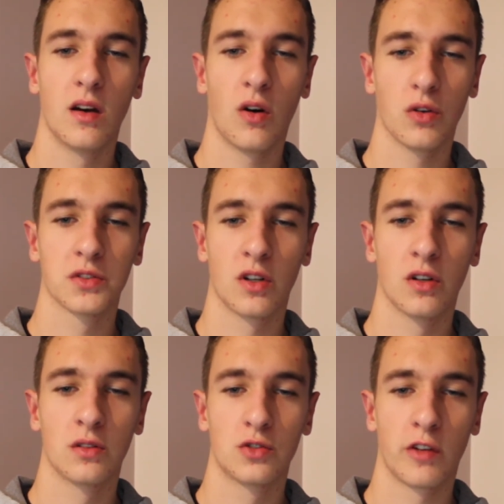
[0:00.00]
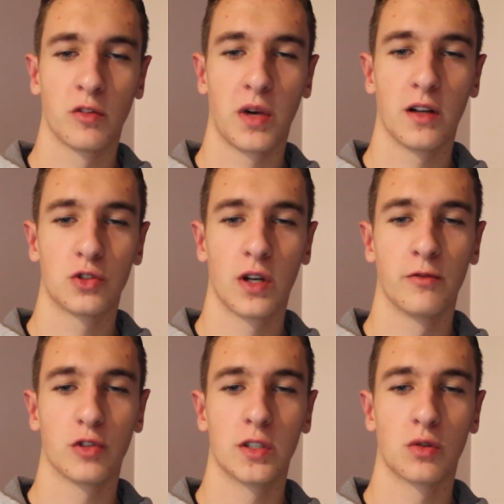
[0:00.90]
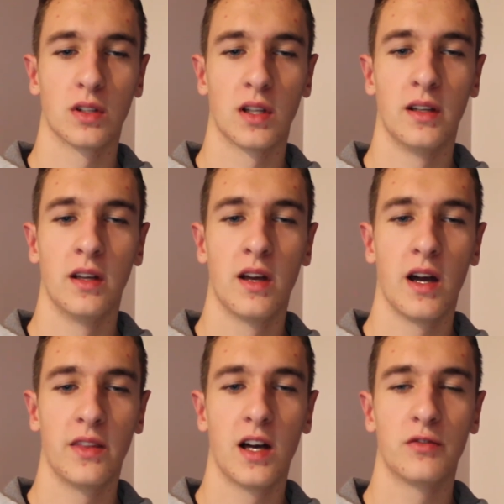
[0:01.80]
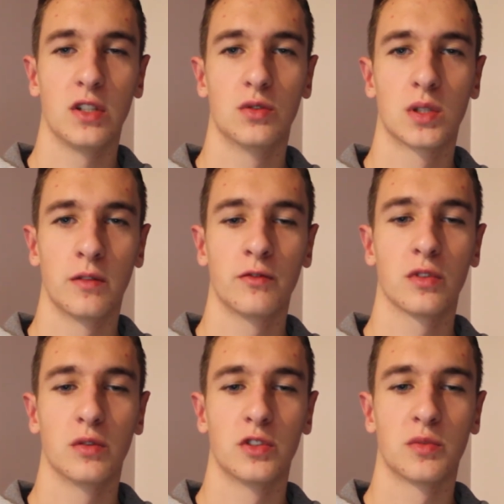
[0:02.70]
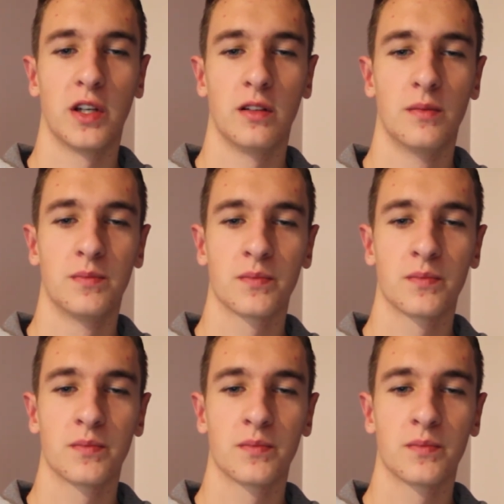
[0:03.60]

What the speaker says: also travelled by train frequently, and their views have influenced me.